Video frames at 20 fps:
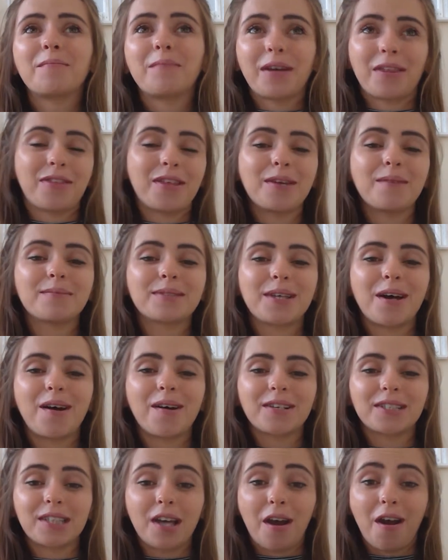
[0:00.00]
my theme
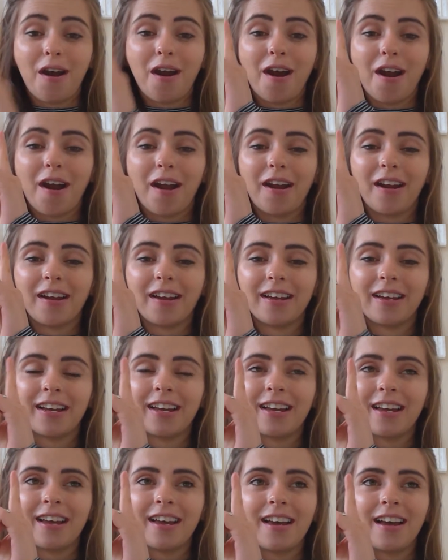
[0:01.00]
songs are
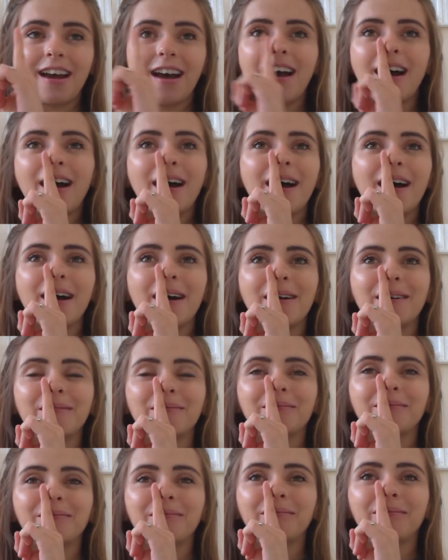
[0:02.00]

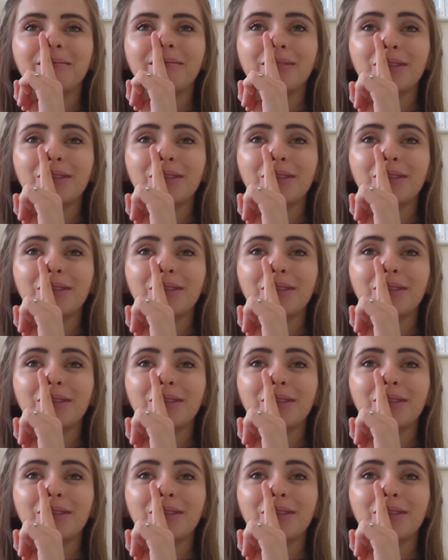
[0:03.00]
um,